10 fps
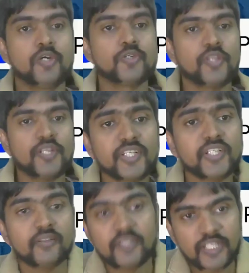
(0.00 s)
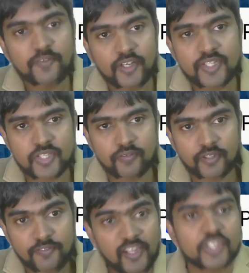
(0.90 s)
So that's a defensive,
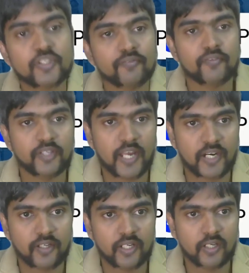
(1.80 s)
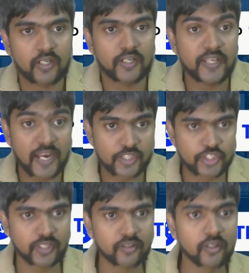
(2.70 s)
reflexive
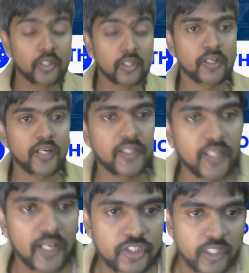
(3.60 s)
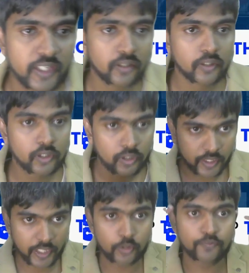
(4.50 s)
reaction rather than actually
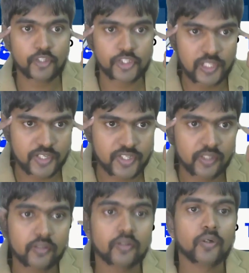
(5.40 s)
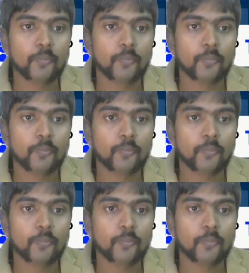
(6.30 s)
trying to first listen,